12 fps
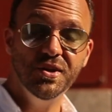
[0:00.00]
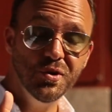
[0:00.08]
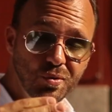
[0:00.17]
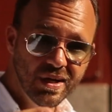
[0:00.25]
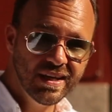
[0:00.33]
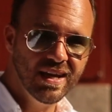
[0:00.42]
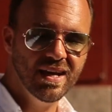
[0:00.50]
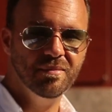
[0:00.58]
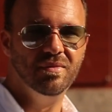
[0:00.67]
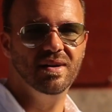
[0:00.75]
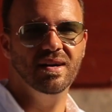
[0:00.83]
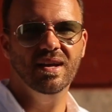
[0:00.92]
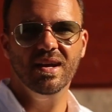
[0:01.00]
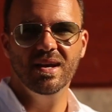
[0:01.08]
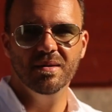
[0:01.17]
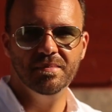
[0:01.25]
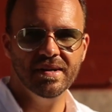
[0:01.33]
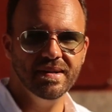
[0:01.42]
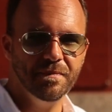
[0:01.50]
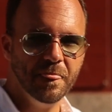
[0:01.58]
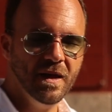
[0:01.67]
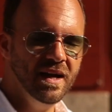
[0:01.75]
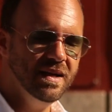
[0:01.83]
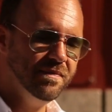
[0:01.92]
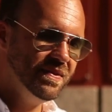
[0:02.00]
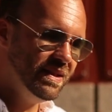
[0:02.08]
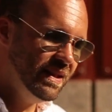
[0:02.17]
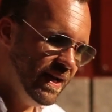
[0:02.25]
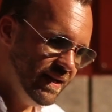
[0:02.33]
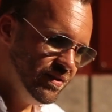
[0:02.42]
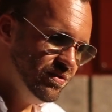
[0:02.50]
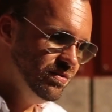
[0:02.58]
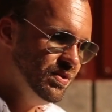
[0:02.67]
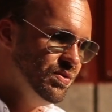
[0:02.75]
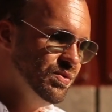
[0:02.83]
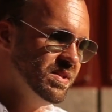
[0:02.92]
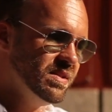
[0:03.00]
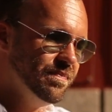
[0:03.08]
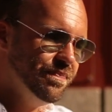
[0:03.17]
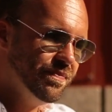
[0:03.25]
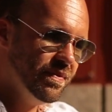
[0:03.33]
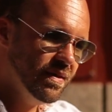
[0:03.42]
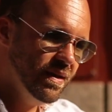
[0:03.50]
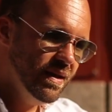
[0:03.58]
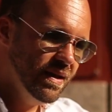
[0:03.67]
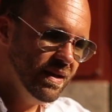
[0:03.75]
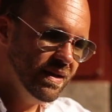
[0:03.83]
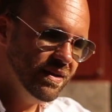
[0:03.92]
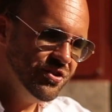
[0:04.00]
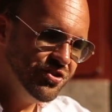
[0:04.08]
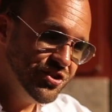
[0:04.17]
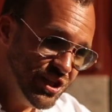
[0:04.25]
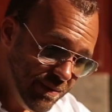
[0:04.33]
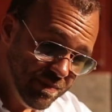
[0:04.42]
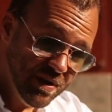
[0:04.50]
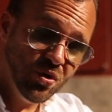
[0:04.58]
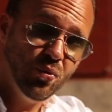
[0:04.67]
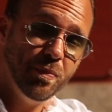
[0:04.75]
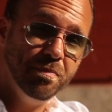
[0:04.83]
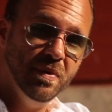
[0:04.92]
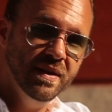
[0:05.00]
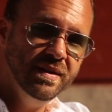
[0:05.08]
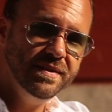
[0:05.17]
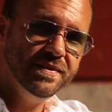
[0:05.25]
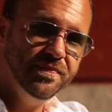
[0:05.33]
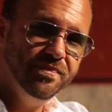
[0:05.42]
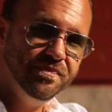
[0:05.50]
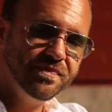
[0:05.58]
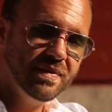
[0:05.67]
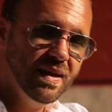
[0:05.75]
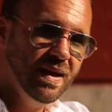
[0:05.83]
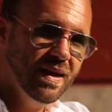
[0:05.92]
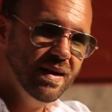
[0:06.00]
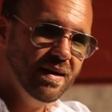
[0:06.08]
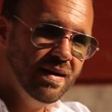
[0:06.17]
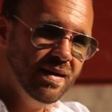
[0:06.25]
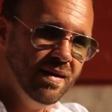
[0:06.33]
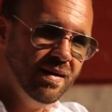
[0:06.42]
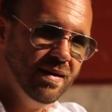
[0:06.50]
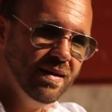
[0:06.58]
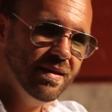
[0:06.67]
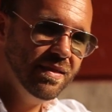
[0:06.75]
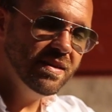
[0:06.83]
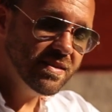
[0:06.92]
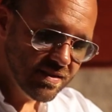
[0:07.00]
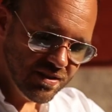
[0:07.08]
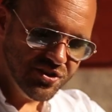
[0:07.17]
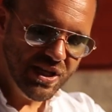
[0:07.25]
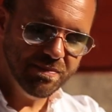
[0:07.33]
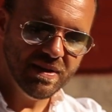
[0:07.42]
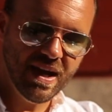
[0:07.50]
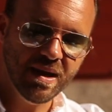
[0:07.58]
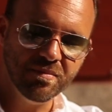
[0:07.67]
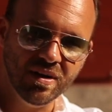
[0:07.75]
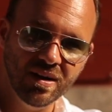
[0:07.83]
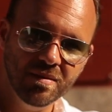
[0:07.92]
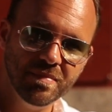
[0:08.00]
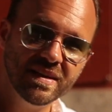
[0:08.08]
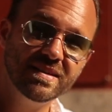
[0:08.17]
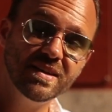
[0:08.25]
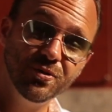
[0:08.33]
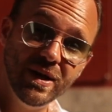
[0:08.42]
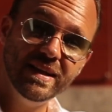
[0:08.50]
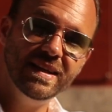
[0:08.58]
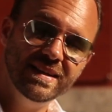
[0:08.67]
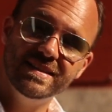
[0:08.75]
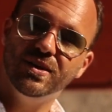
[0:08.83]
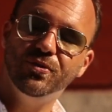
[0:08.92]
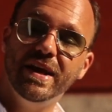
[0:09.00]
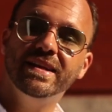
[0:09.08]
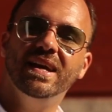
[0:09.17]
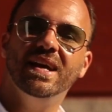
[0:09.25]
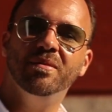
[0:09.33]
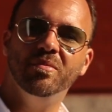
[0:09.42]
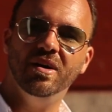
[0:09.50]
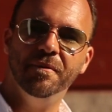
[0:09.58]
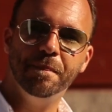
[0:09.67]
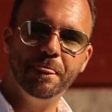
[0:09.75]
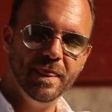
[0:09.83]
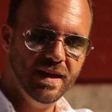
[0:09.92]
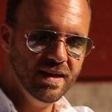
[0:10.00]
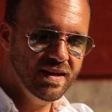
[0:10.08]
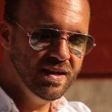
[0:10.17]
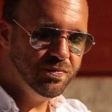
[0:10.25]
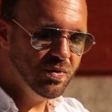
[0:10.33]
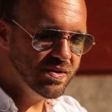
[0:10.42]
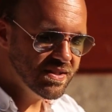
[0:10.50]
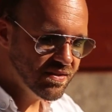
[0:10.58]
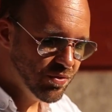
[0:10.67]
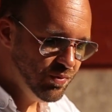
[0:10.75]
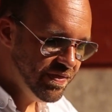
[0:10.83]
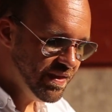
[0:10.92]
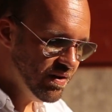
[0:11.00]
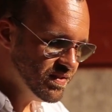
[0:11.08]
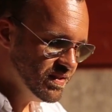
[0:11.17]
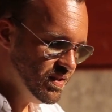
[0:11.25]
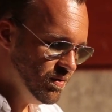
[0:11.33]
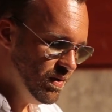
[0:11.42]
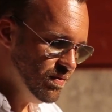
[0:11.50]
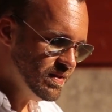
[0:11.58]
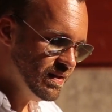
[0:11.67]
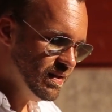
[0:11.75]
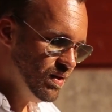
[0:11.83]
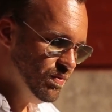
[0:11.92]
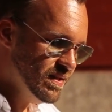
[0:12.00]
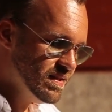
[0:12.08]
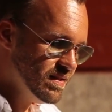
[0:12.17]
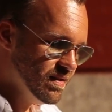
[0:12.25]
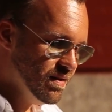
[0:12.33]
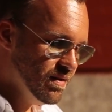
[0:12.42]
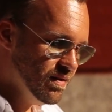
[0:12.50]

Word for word: newer camera, but I like to use cheap equipment. Uh, this is a cheap camera, but it's a great it's a great camera. It was 3,000 euros and now it's